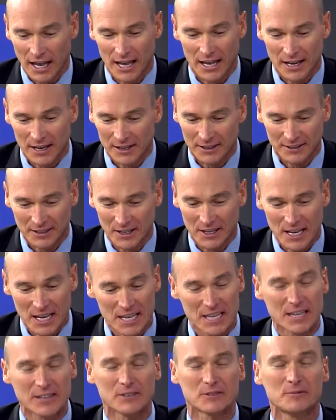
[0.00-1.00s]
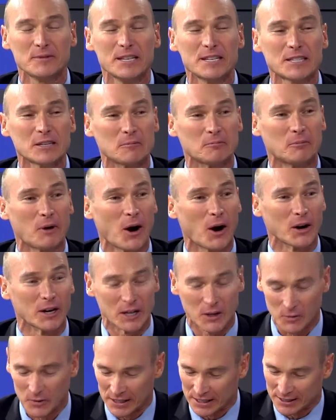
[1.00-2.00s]
And he gives me some
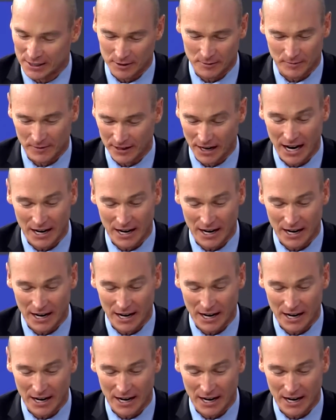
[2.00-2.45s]
parting wisdom.